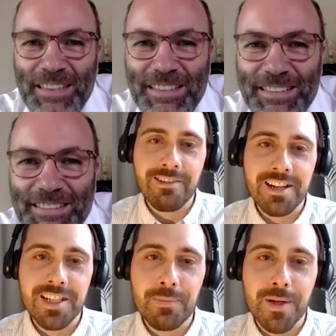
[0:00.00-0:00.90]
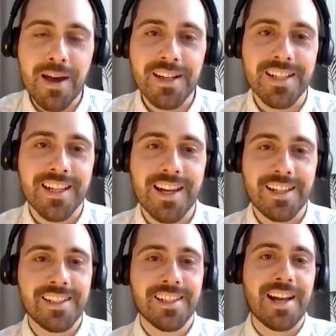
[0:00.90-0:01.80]
That was a very diplomatic
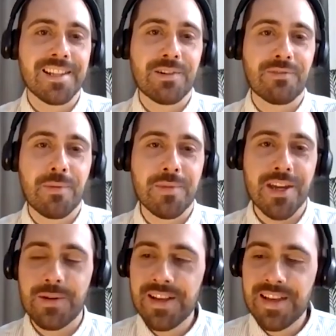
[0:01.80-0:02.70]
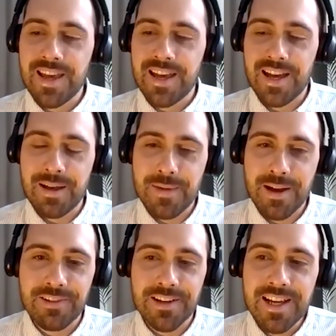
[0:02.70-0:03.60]
answer from you,
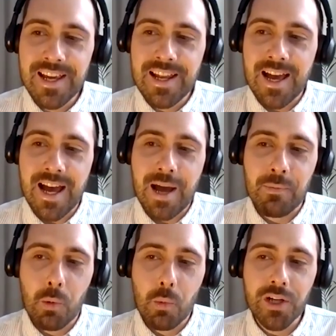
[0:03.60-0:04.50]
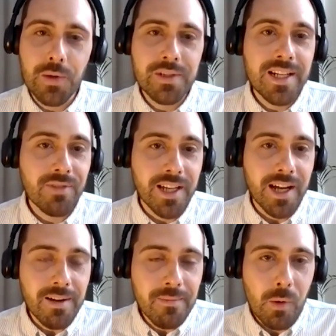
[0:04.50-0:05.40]
Manfred. We're going to leave it
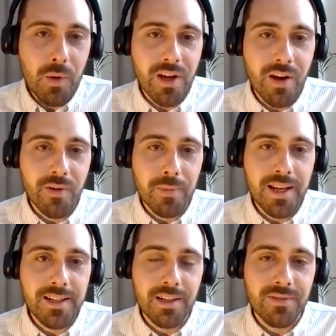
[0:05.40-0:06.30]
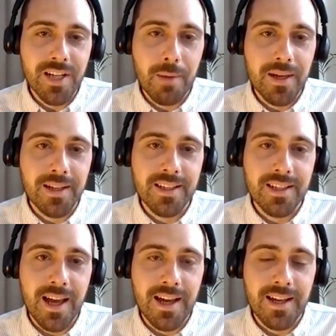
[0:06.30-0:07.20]
there. We've covered plenty of topics
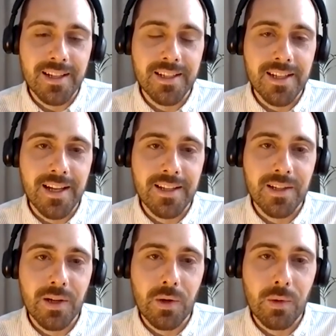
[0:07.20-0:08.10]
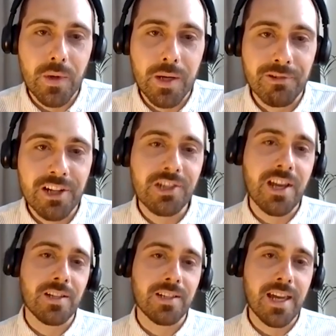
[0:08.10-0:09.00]
today, so we
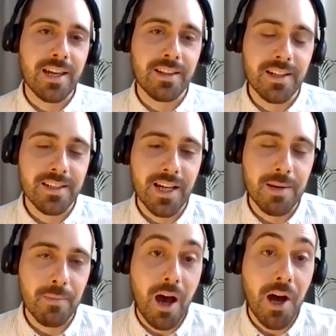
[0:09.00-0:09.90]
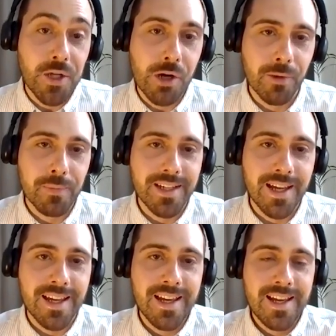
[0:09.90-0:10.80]
appreciate you taking the time on Europe
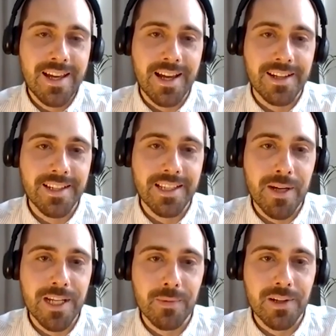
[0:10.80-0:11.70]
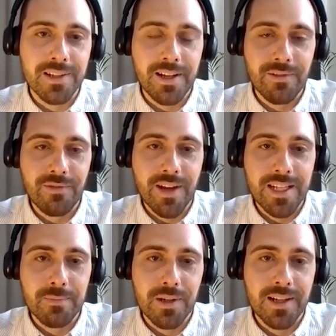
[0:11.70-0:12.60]
Day to speak to us on
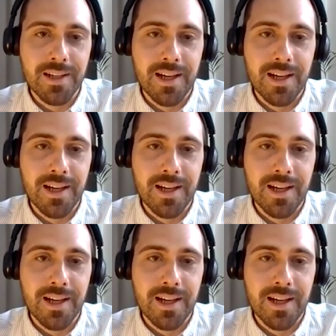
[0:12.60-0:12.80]
Facebook